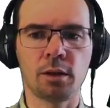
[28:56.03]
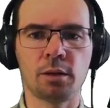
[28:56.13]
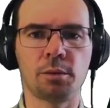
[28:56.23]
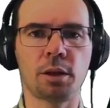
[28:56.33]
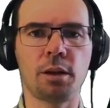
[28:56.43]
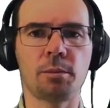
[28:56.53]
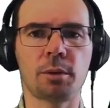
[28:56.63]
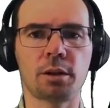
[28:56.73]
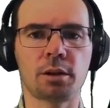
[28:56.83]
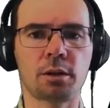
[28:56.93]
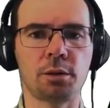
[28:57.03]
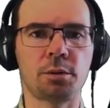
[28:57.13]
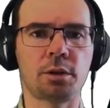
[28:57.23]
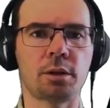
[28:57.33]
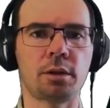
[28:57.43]
Okay, that
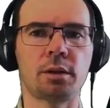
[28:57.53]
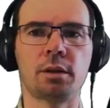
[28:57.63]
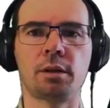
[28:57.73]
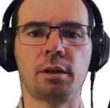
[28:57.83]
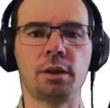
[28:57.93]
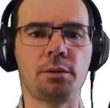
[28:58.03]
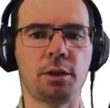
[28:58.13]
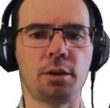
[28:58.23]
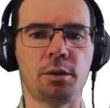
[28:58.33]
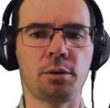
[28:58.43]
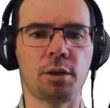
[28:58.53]
concludes this video. You